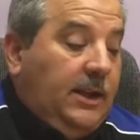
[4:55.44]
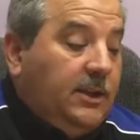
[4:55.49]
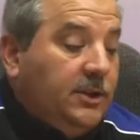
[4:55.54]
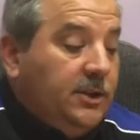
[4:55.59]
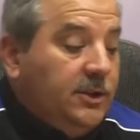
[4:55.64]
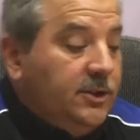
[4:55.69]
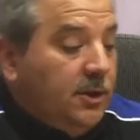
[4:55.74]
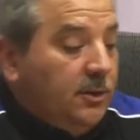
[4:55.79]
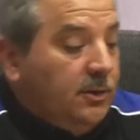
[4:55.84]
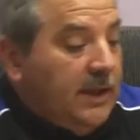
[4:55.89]

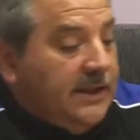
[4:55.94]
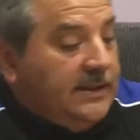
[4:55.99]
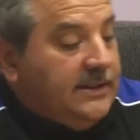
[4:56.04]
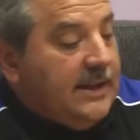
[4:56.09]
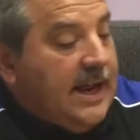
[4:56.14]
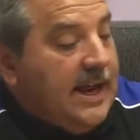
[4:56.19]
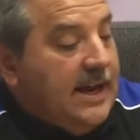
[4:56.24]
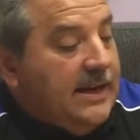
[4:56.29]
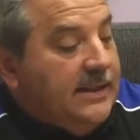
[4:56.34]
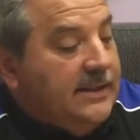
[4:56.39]
So let's
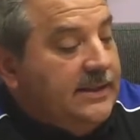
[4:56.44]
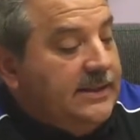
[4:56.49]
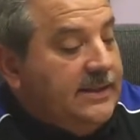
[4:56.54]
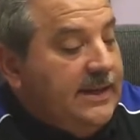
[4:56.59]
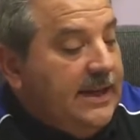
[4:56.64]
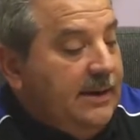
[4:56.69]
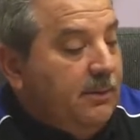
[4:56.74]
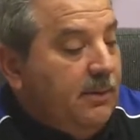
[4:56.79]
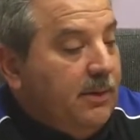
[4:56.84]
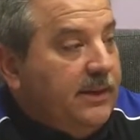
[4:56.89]
kind of
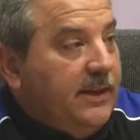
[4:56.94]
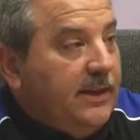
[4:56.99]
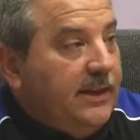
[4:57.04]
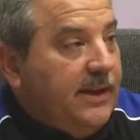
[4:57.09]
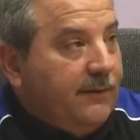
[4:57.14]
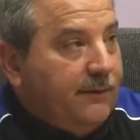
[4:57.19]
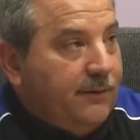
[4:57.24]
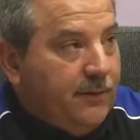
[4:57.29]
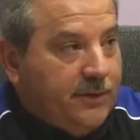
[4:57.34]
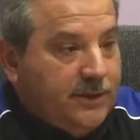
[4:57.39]
see what the
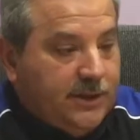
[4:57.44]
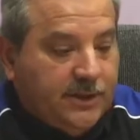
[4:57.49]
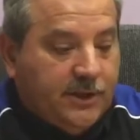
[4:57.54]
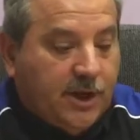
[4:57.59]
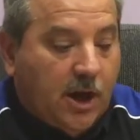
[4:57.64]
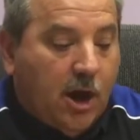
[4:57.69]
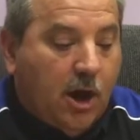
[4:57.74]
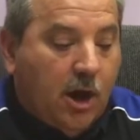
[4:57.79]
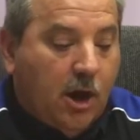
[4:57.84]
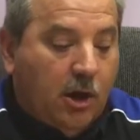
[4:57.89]
differences
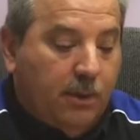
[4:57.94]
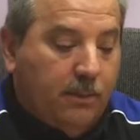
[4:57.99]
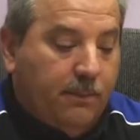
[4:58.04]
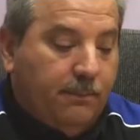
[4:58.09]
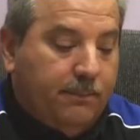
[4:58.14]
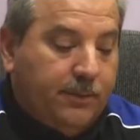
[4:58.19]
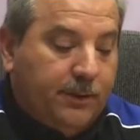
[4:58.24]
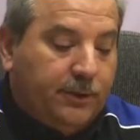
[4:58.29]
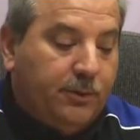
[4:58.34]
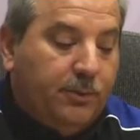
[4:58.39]
are
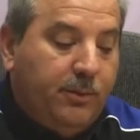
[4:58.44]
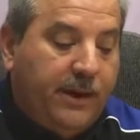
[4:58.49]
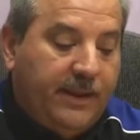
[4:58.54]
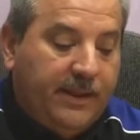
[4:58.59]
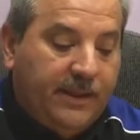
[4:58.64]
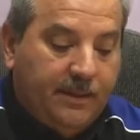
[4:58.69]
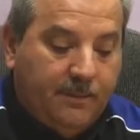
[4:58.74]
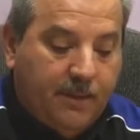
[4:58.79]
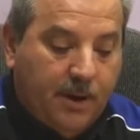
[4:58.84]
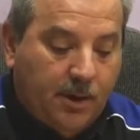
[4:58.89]

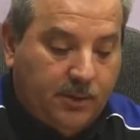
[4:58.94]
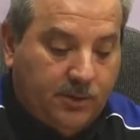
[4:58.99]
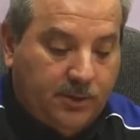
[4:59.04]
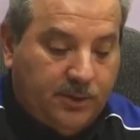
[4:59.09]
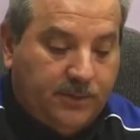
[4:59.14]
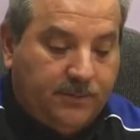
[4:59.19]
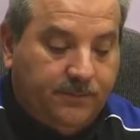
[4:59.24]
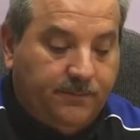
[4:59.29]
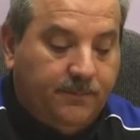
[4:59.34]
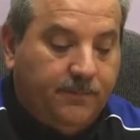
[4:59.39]
between the
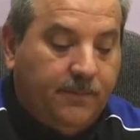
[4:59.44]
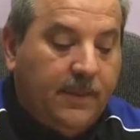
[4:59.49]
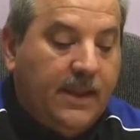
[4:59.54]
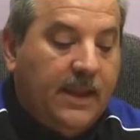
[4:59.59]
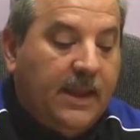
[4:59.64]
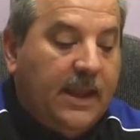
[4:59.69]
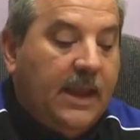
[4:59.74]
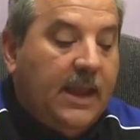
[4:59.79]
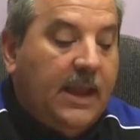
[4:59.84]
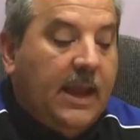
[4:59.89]
modes.
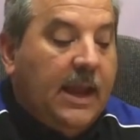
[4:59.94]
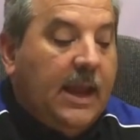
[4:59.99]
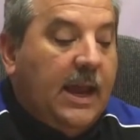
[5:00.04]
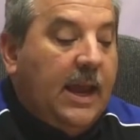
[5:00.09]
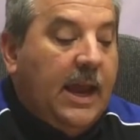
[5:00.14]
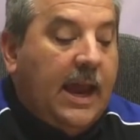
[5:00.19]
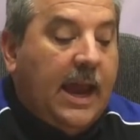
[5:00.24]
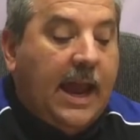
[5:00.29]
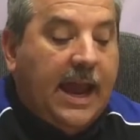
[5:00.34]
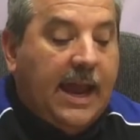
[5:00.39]

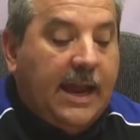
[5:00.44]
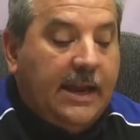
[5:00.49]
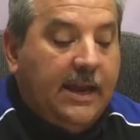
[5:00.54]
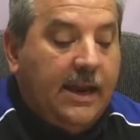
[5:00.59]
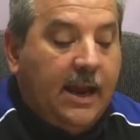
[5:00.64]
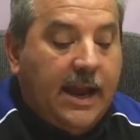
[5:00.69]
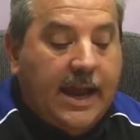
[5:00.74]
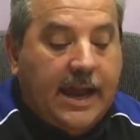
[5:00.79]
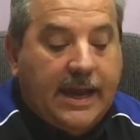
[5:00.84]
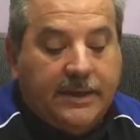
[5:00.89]
And
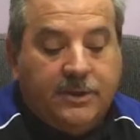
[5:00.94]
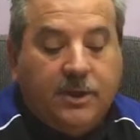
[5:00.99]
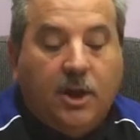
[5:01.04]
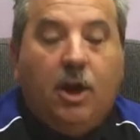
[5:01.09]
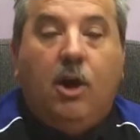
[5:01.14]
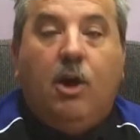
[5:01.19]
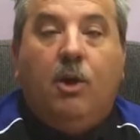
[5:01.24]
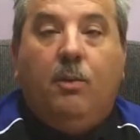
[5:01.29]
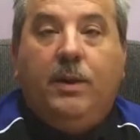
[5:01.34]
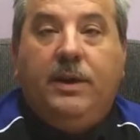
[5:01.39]
as
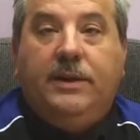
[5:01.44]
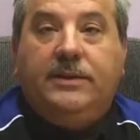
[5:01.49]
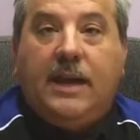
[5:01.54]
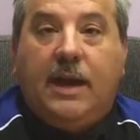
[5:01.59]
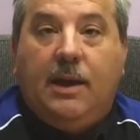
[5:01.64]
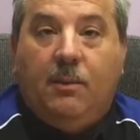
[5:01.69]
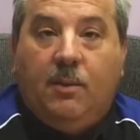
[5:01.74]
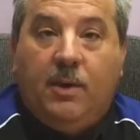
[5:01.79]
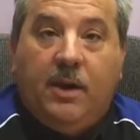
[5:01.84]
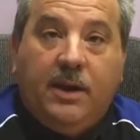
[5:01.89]
always,
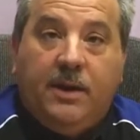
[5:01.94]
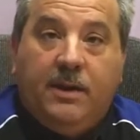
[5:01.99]
I wanted